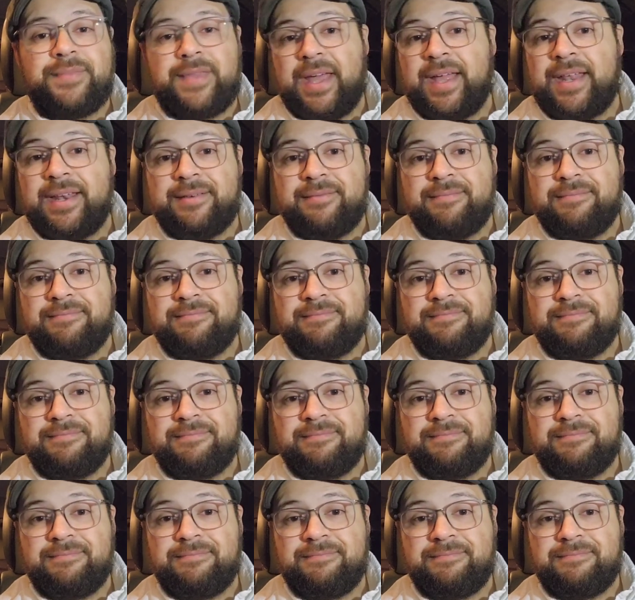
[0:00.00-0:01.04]
then
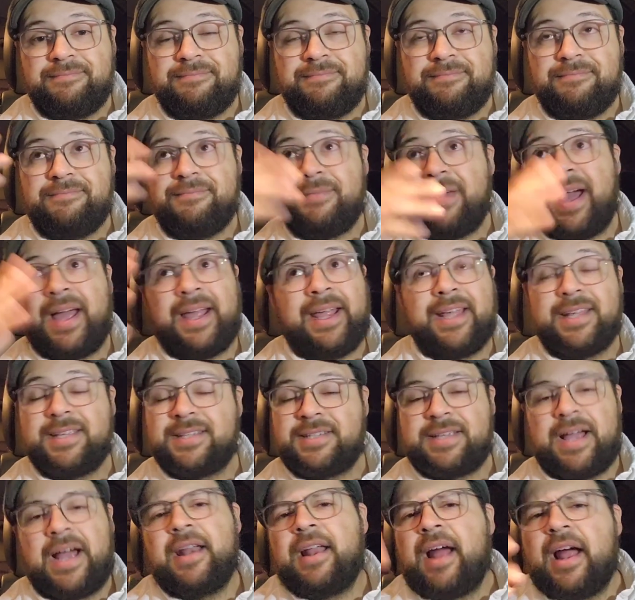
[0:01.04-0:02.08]
I guess,